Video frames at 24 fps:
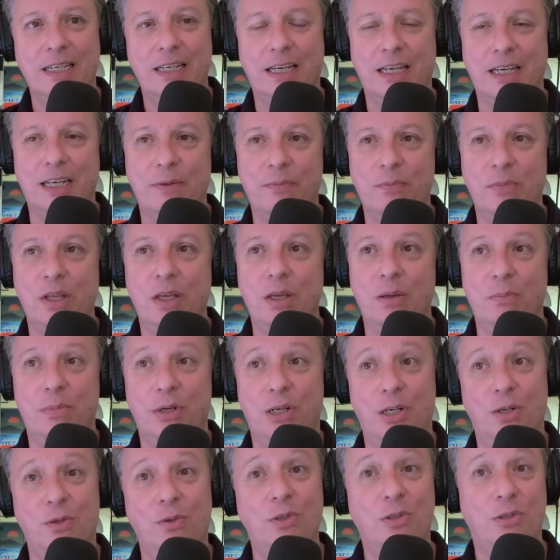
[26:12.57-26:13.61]
Um, but
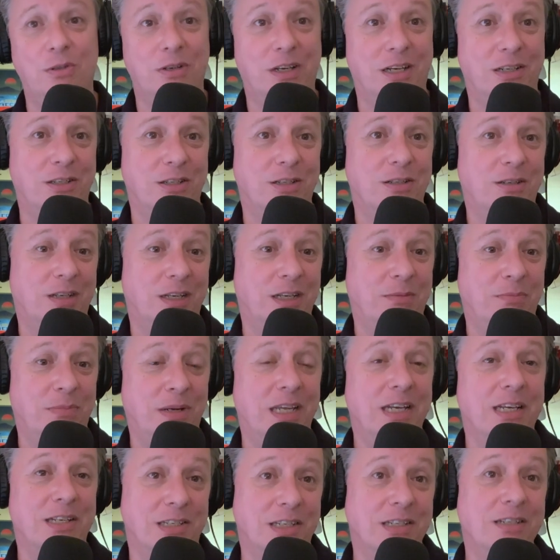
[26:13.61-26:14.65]
it also has a, it
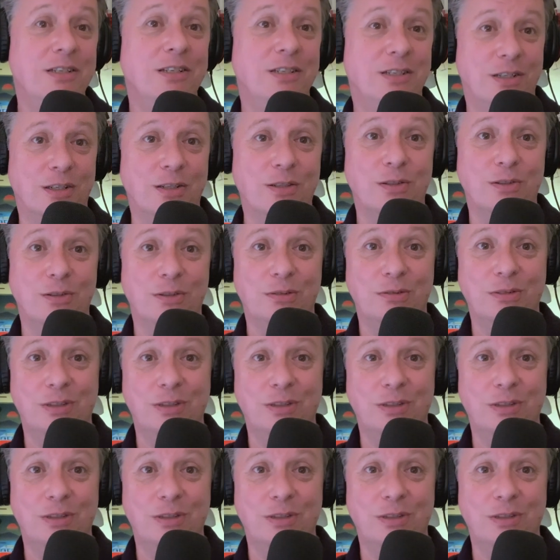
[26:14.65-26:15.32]
plays into,